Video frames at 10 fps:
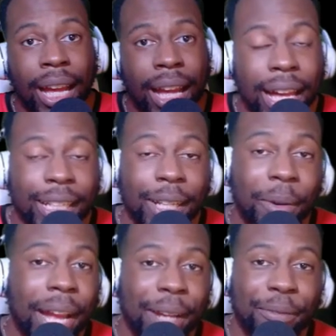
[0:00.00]

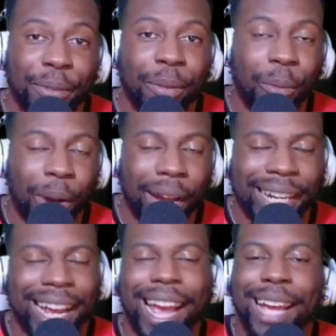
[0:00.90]
Hello
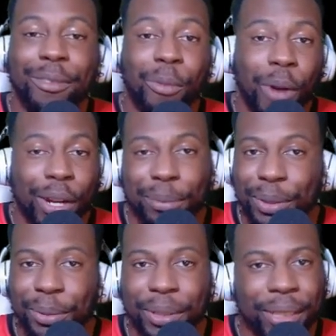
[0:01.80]
everyone and welcome
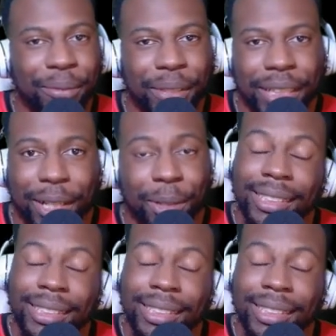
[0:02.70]
to another video.